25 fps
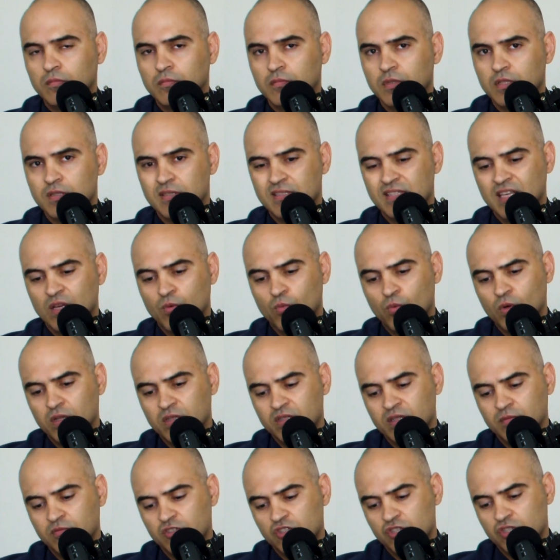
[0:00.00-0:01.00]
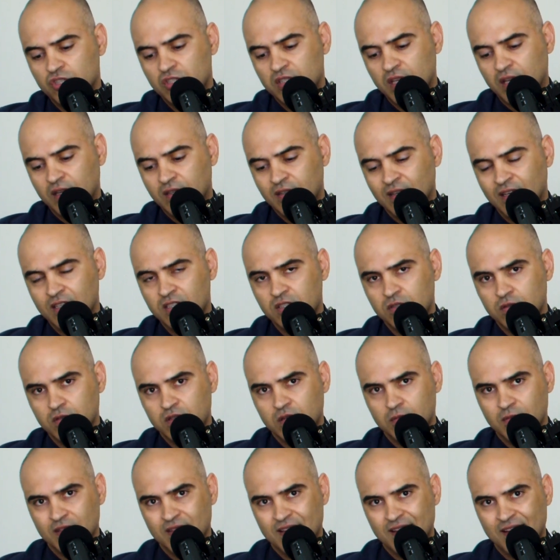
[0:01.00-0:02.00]
because they want them to stay next to
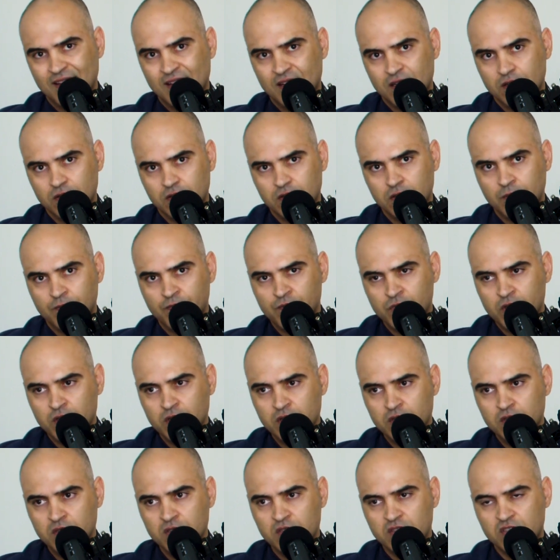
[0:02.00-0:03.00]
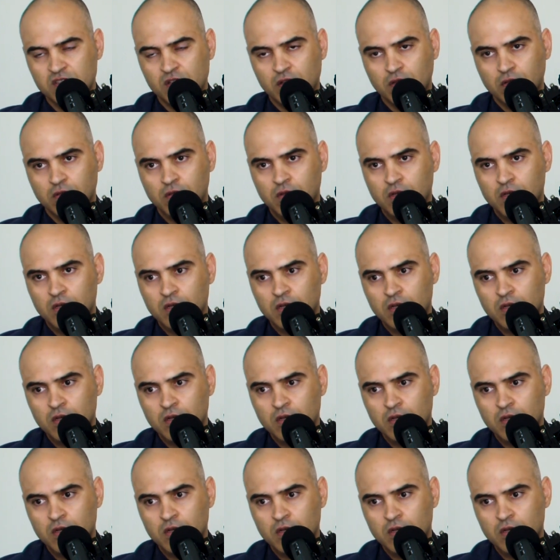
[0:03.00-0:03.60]
them in the house. So